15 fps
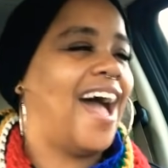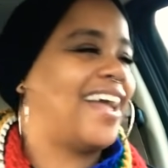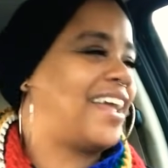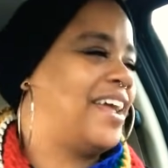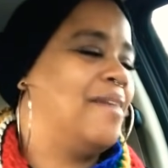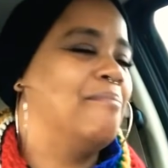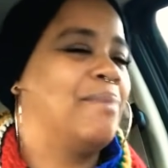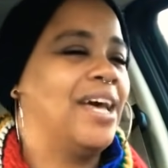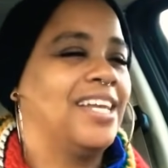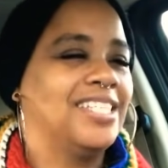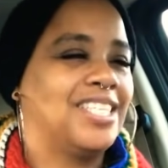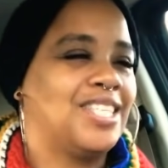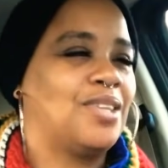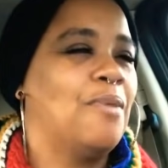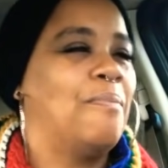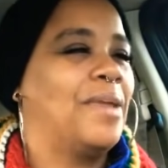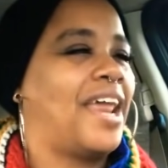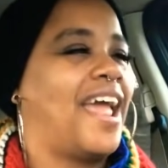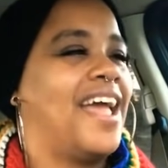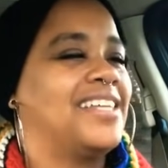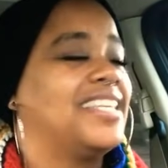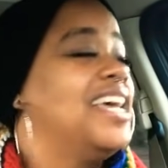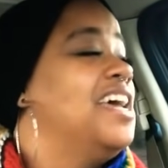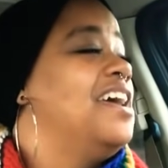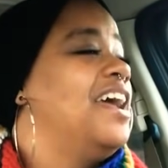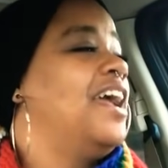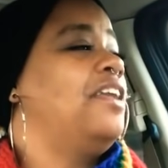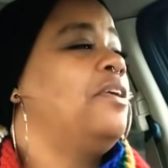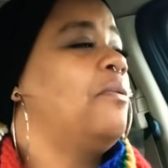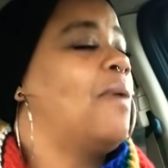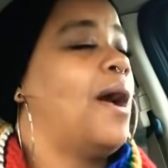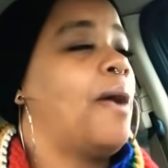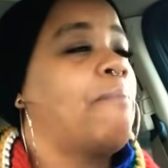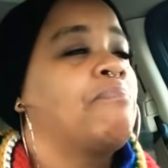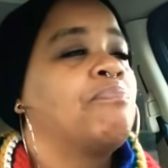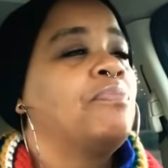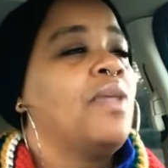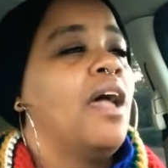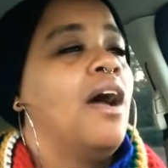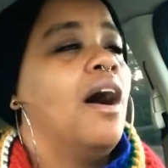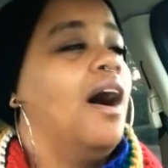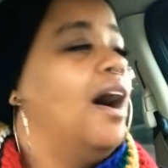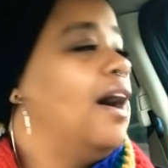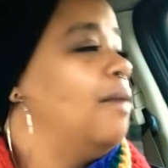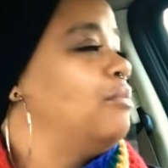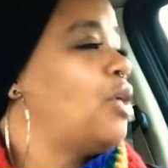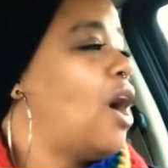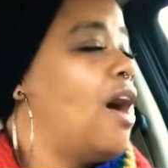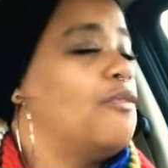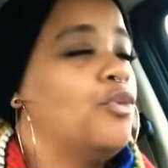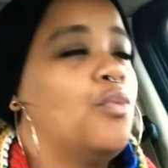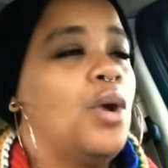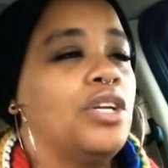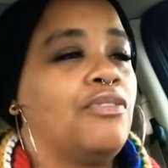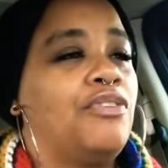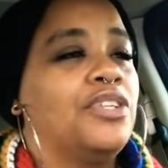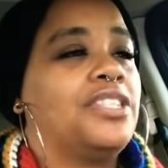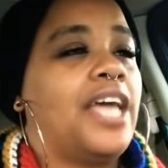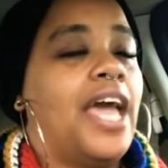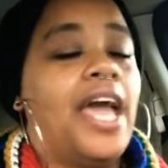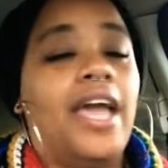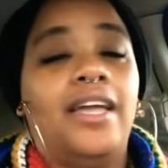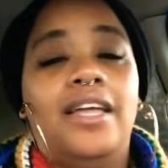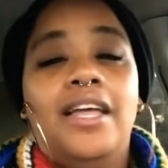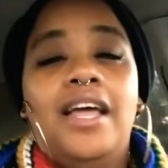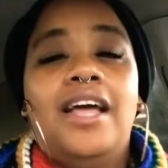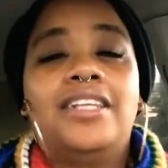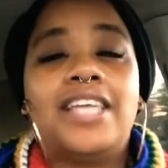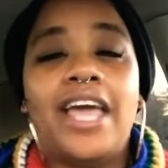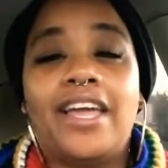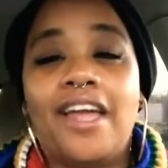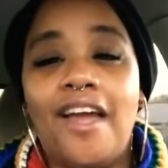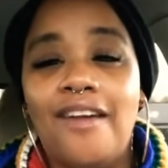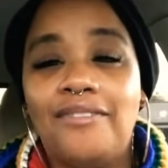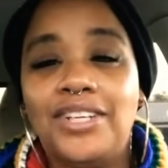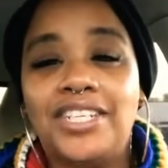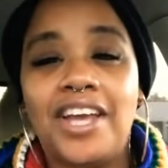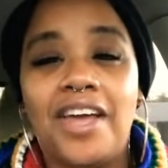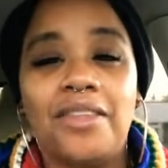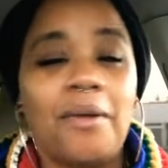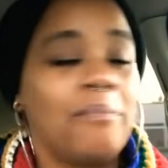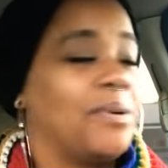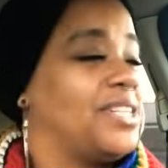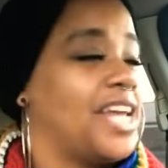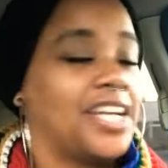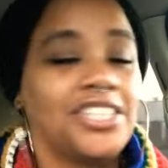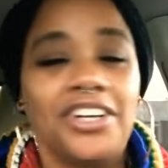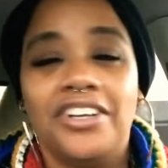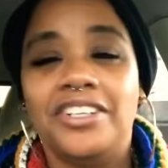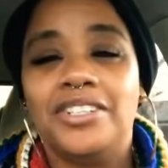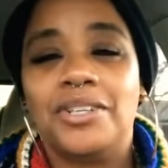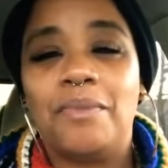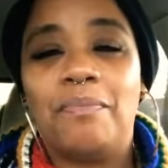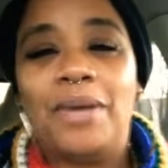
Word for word: Kimbella's stupid ass. Anyway, um, y'all have a wonderful day. Take care of each other and protect your energy.